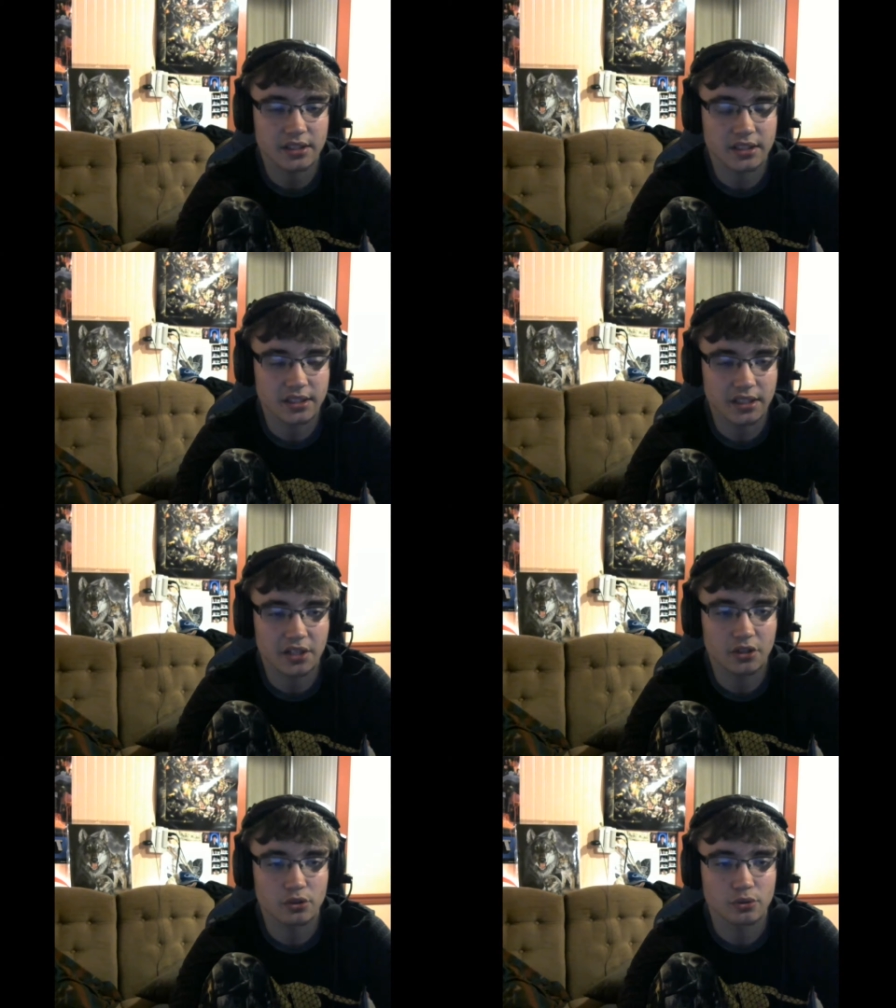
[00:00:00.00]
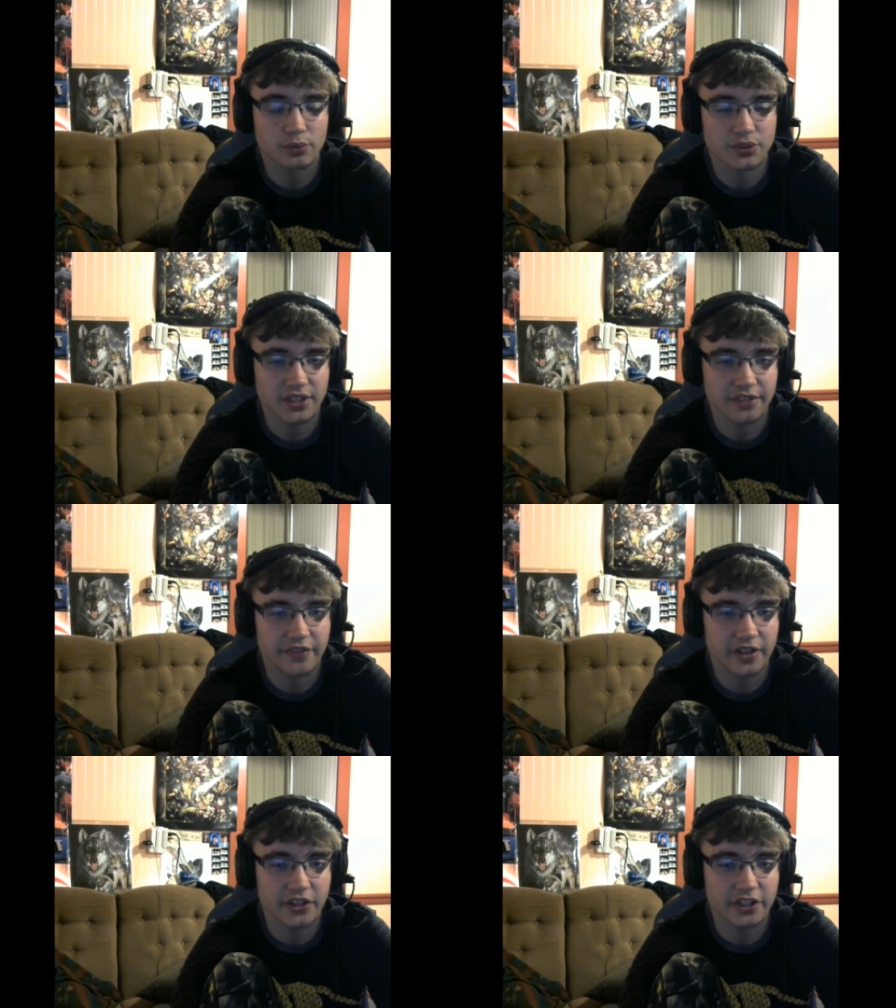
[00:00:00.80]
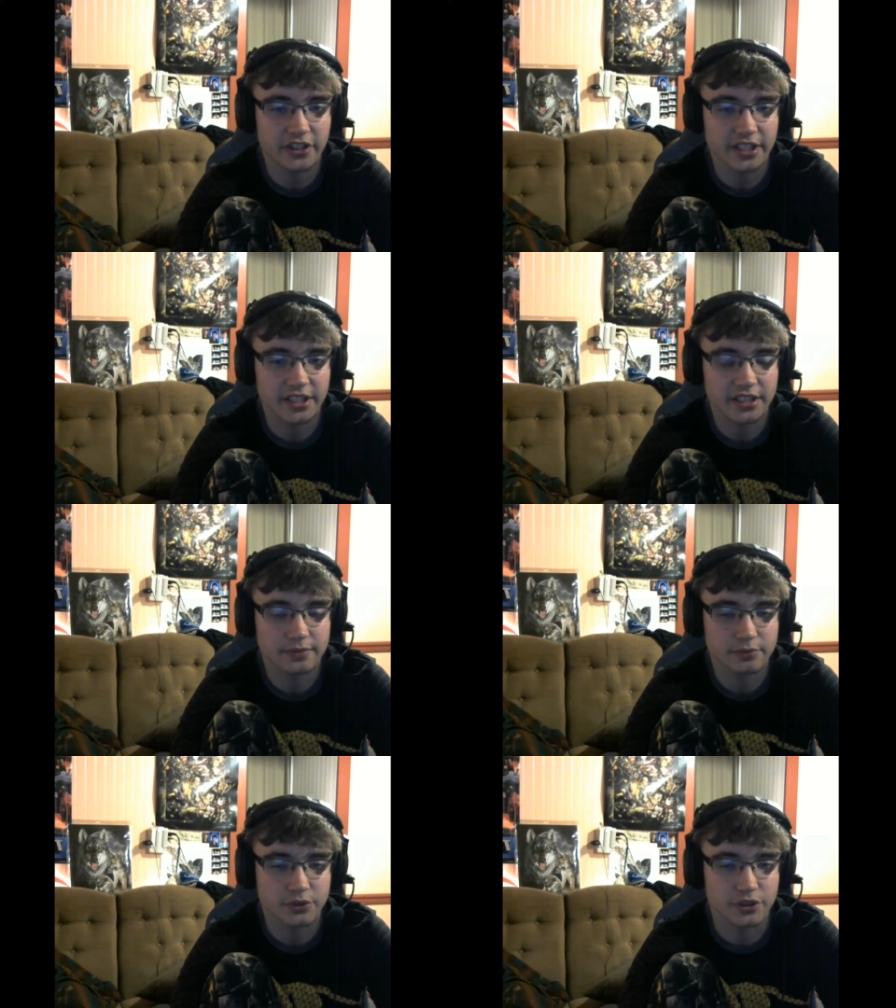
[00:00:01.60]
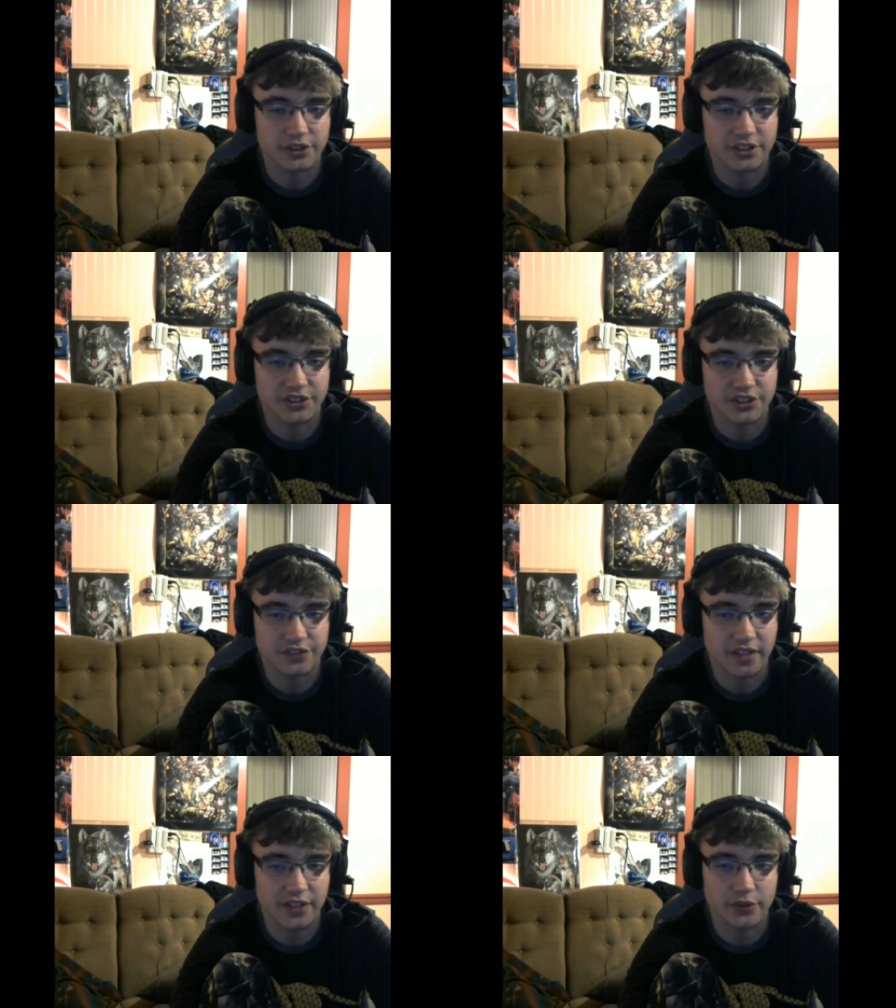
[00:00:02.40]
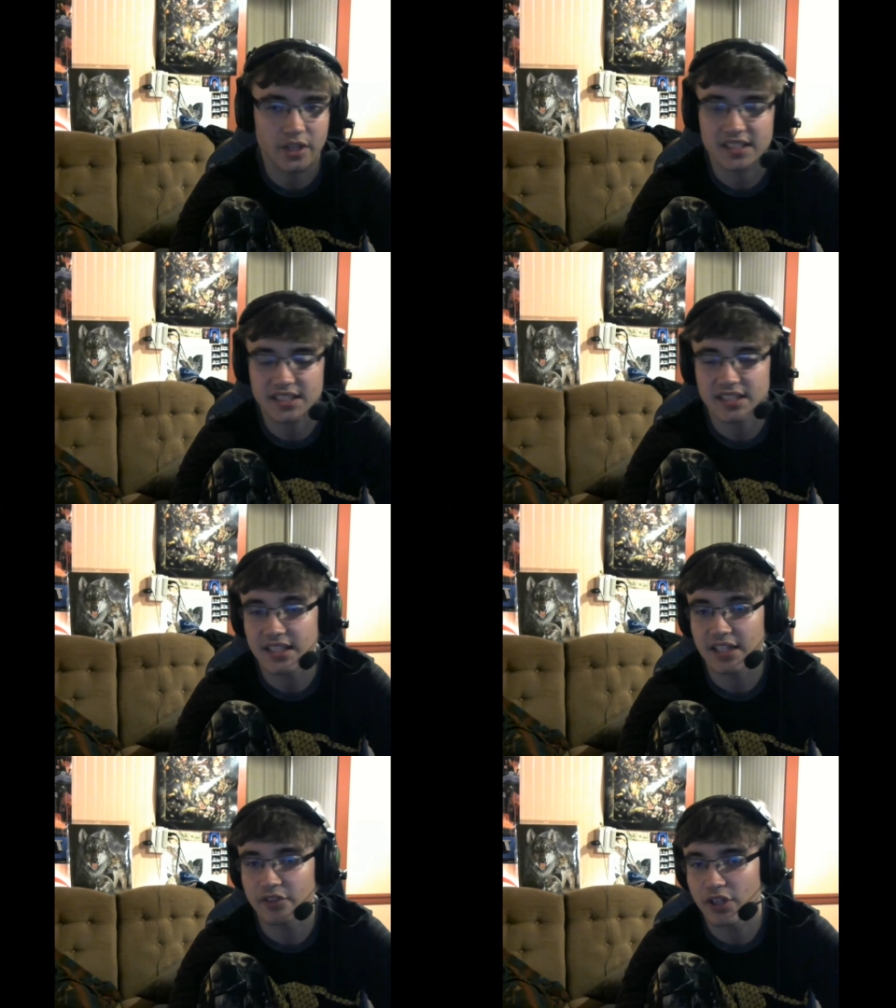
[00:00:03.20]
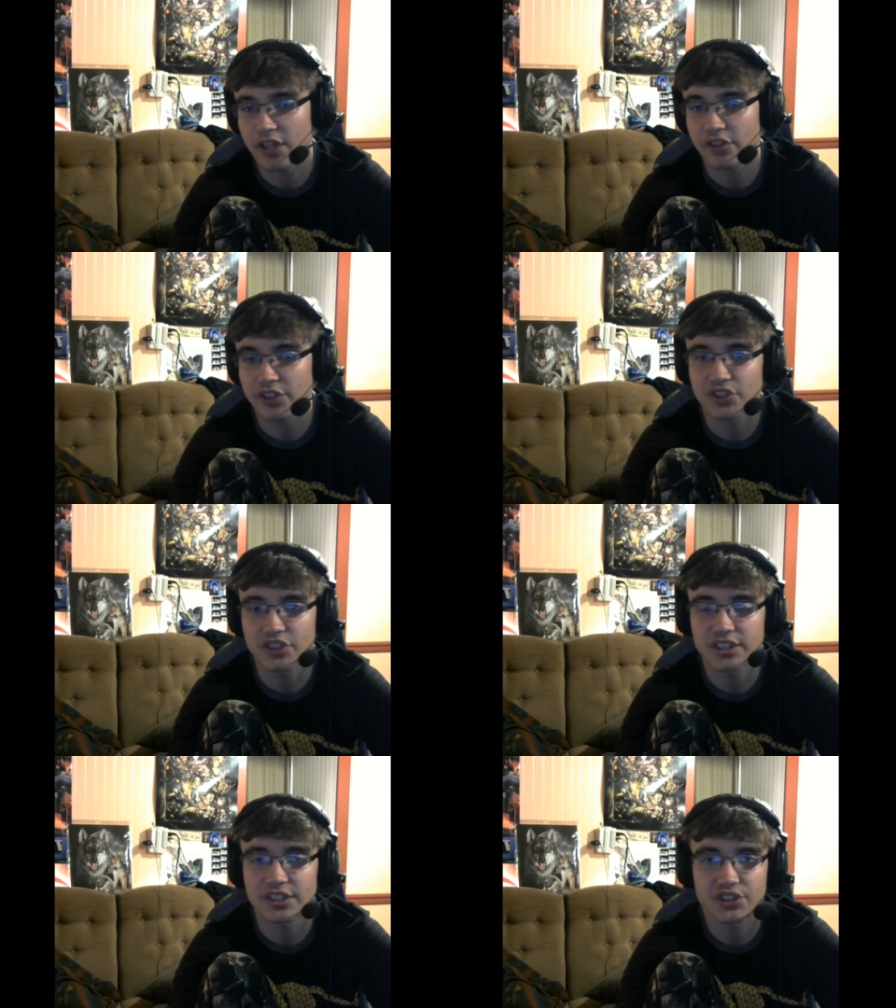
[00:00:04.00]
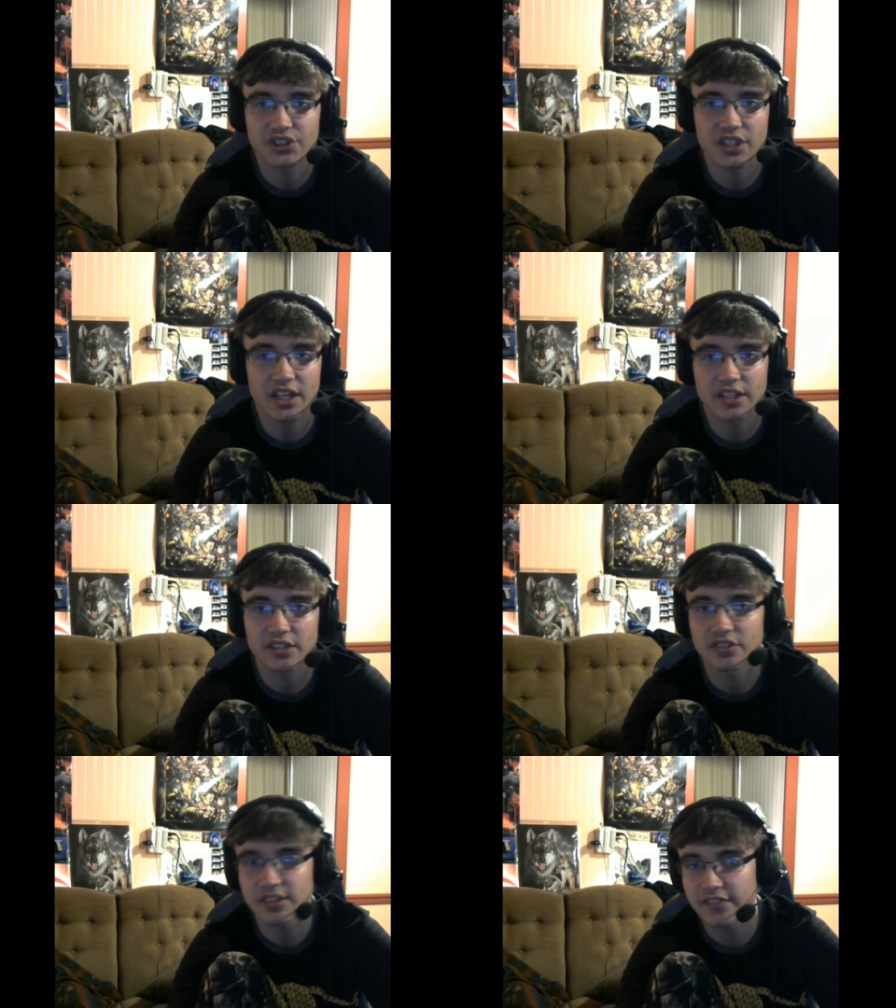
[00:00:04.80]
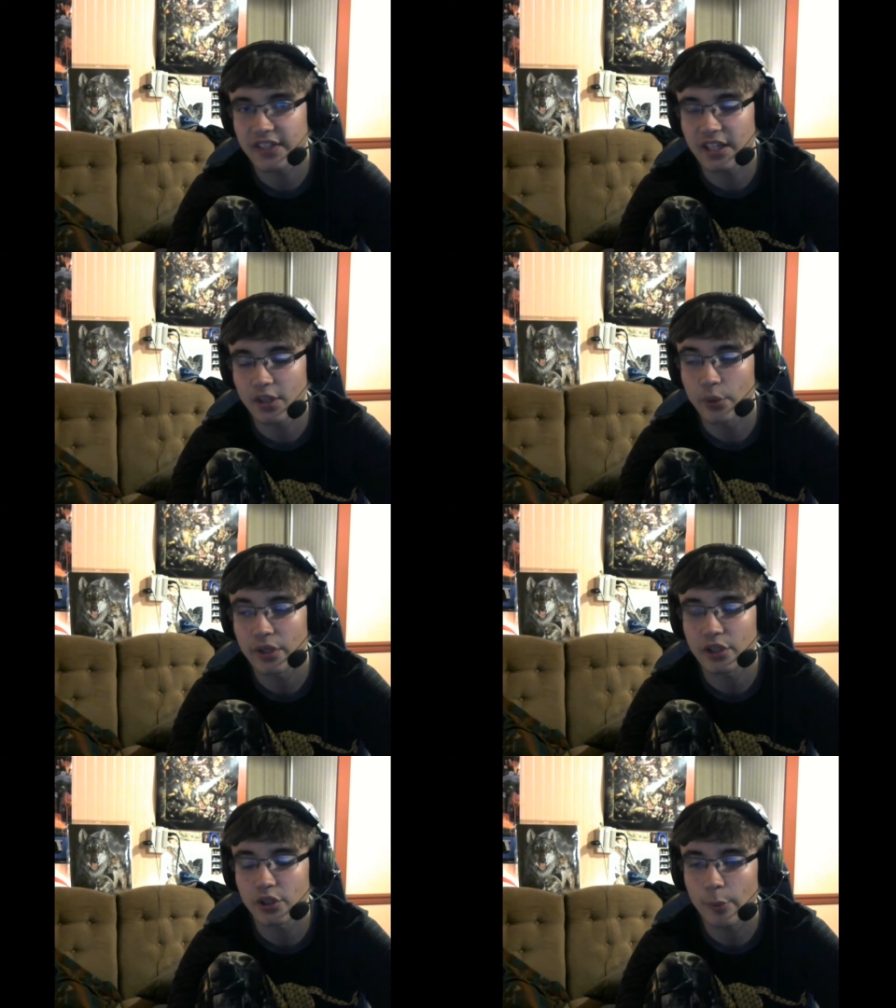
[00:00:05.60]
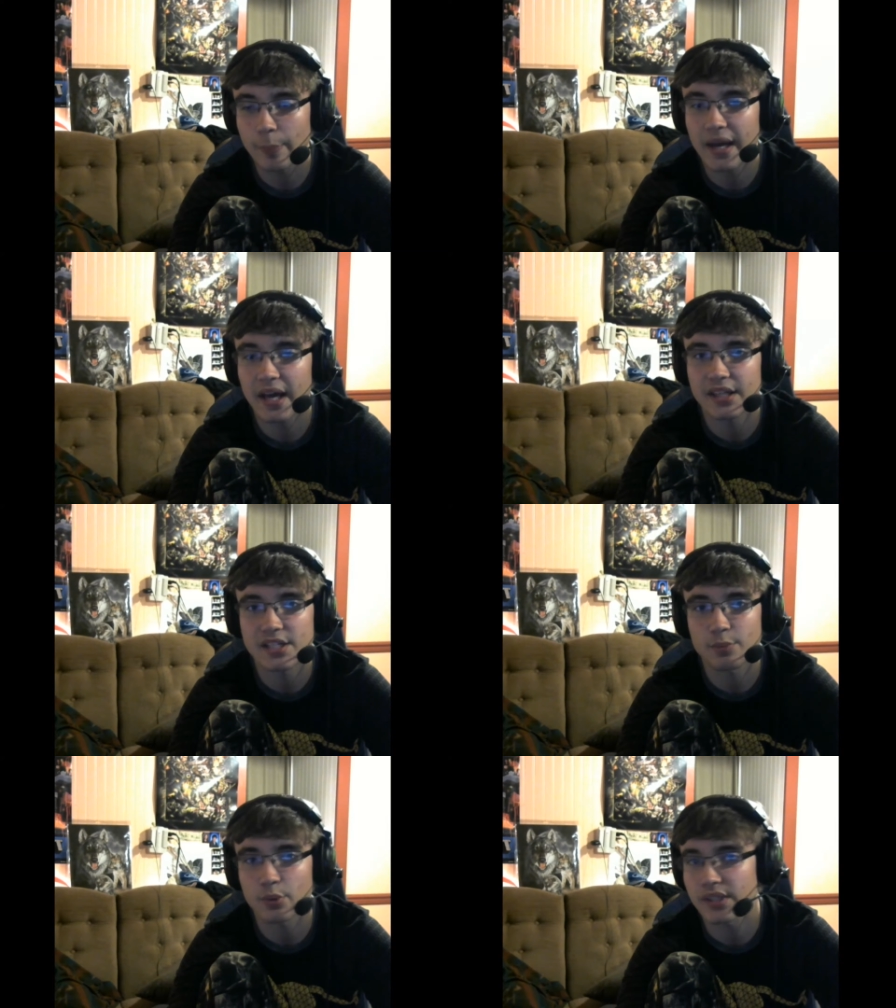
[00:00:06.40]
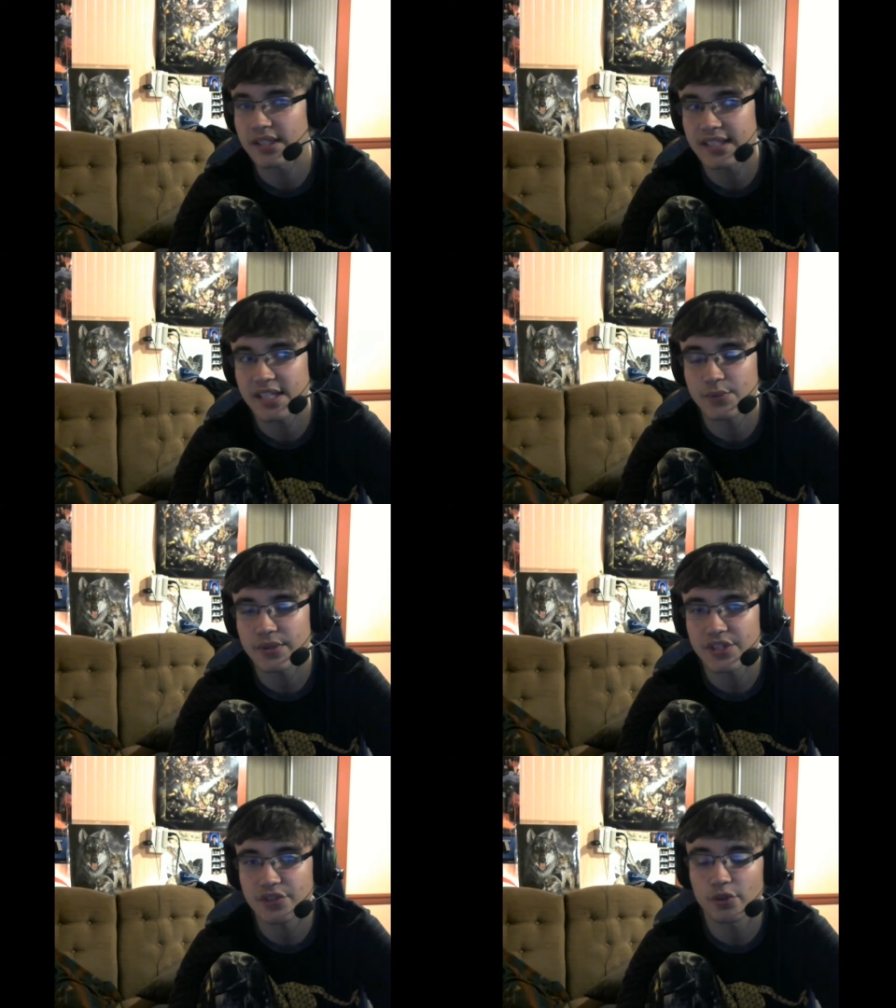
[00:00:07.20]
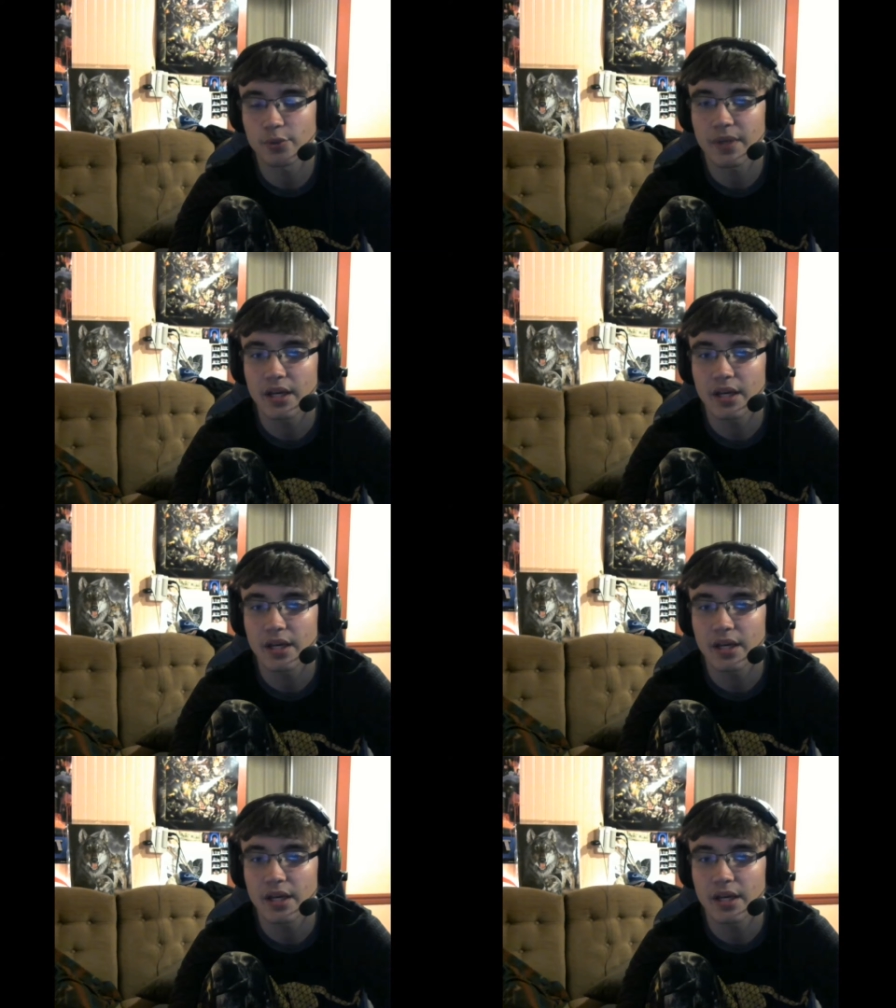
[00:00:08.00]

Carol was like very like, this is fake, you guys can get in reality, and she is kind of leaving and going on her own path as Morgan stays with this group.